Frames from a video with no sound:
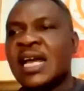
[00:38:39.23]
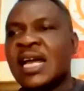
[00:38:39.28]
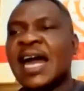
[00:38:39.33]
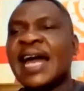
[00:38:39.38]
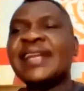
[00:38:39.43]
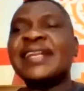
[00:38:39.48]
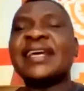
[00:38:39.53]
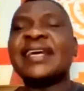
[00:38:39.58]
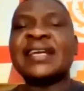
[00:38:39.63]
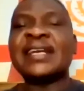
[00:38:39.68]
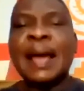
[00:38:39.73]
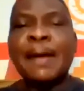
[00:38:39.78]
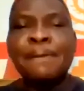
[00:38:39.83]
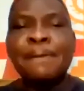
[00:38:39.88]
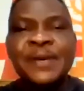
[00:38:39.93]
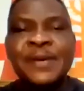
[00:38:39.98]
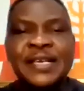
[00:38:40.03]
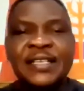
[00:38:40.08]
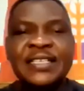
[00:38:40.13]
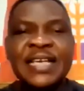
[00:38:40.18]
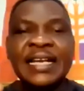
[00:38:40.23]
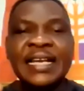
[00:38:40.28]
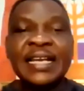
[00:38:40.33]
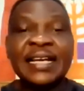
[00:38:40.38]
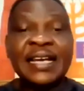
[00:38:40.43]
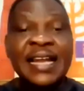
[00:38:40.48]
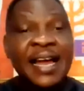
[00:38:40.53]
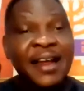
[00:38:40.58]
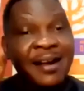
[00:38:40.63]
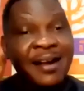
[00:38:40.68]
I declare peace. I
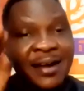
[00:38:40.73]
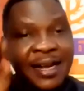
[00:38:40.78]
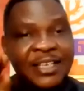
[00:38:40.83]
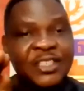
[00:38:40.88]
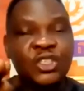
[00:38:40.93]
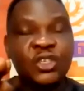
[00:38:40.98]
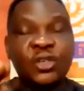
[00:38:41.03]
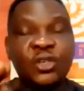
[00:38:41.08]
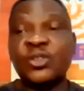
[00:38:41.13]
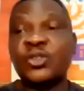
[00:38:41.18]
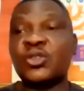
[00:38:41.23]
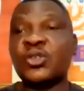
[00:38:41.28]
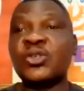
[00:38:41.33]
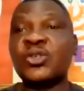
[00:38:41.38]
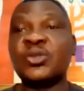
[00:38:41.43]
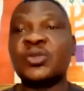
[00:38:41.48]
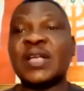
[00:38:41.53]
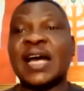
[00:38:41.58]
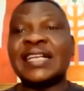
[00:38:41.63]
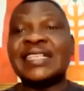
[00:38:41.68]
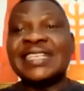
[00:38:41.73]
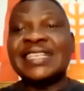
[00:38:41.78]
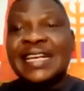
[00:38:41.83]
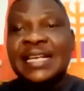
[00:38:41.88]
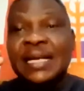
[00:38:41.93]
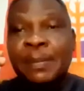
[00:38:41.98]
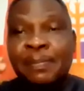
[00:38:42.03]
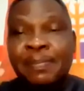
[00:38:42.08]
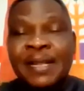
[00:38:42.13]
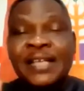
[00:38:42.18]
declare rest unto you that
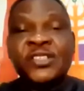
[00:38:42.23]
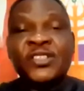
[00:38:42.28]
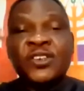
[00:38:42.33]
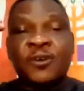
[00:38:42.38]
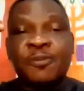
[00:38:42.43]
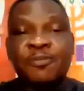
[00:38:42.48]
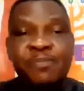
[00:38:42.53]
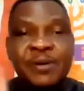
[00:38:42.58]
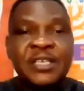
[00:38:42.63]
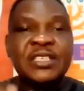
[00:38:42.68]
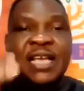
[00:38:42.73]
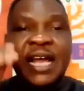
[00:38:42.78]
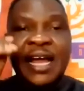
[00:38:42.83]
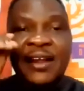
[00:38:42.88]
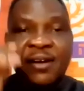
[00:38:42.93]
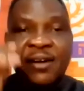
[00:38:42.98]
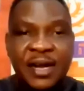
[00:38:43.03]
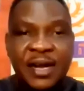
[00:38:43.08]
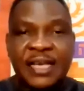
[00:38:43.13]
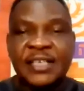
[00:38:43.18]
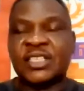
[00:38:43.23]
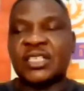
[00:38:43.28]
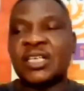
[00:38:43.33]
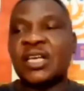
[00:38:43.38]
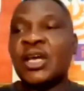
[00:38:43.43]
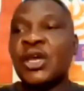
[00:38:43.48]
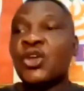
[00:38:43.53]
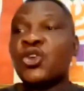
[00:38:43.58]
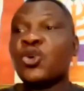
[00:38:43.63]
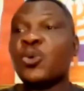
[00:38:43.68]
in the place of peace and rest,
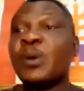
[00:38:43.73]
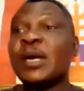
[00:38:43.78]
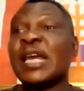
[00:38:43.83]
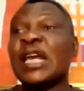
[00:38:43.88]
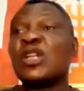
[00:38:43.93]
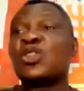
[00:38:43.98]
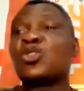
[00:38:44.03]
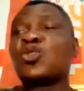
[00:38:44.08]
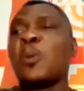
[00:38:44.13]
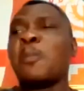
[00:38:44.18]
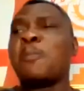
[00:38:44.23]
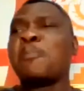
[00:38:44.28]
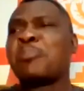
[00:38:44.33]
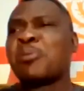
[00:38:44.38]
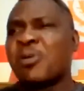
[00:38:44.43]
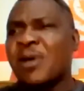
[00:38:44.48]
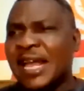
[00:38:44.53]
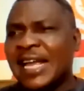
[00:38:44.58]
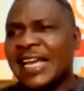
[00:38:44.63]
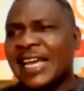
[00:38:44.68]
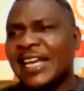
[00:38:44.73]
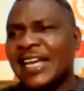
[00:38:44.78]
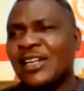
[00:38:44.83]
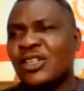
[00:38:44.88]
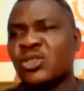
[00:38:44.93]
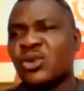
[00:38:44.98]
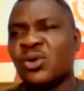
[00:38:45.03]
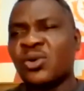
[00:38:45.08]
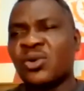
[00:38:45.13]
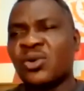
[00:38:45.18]
you begin to break
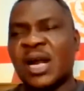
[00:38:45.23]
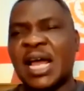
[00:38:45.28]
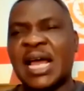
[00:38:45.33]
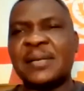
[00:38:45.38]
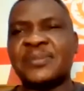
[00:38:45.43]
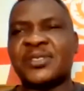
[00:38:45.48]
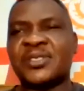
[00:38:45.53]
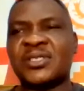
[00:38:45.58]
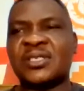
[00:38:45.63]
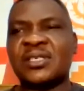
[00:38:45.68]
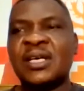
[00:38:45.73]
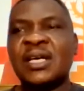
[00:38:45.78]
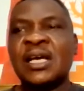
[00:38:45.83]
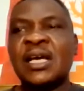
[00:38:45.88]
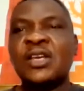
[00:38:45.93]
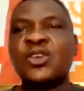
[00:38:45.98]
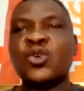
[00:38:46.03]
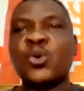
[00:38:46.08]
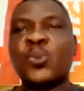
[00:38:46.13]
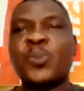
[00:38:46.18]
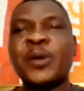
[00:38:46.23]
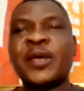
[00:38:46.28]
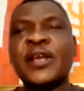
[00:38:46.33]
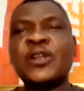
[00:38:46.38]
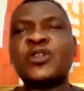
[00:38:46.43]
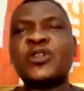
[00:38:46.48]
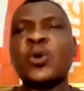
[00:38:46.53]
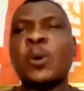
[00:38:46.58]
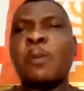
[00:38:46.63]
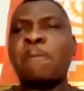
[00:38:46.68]
into realms. You
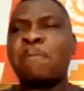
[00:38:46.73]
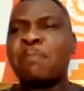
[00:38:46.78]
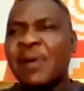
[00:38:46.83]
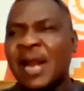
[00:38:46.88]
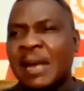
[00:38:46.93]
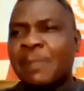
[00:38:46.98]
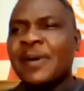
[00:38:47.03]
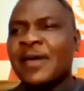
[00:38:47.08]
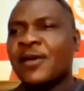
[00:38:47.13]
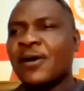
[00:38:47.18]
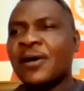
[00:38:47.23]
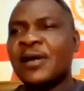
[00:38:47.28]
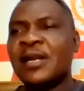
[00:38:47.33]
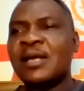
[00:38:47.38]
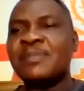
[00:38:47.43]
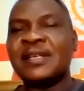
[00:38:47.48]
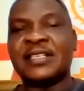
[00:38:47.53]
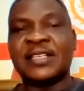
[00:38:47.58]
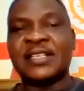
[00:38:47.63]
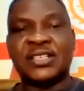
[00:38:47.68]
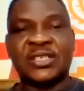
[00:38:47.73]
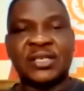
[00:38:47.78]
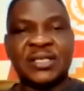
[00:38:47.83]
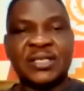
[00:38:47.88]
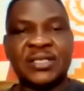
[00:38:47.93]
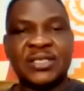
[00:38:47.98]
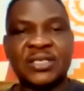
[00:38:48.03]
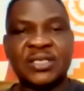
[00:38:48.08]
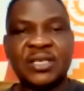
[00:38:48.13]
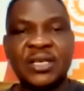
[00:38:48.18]
begin to break beyond
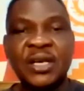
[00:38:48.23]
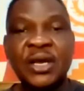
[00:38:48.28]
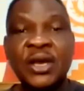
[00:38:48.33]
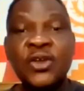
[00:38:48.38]
limitations.